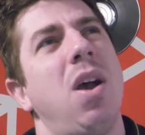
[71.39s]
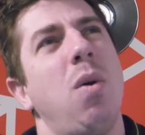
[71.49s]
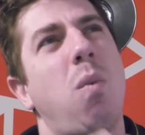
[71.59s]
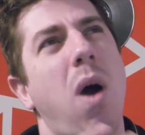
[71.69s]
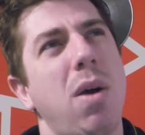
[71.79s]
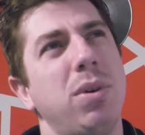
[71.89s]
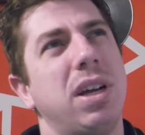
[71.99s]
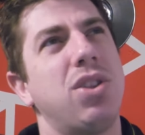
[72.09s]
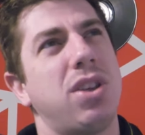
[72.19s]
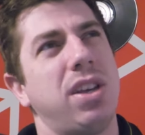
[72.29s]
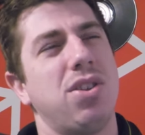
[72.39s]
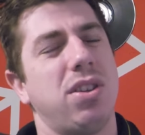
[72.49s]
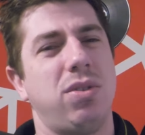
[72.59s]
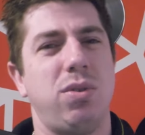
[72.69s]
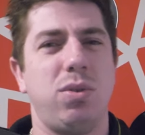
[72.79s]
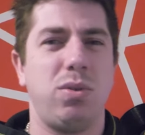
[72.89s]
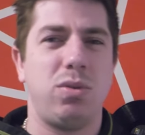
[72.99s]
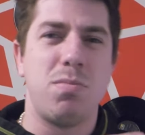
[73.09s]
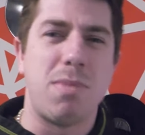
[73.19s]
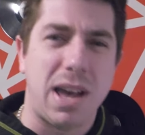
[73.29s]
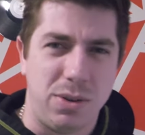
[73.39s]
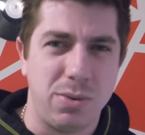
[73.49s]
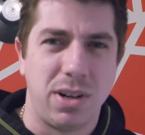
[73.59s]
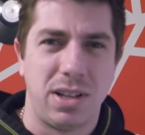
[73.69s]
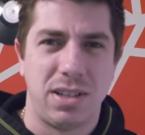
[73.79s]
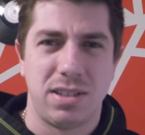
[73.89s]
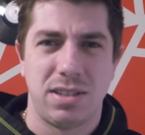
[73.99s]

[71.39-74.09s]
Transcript: why would I change it to, to manual?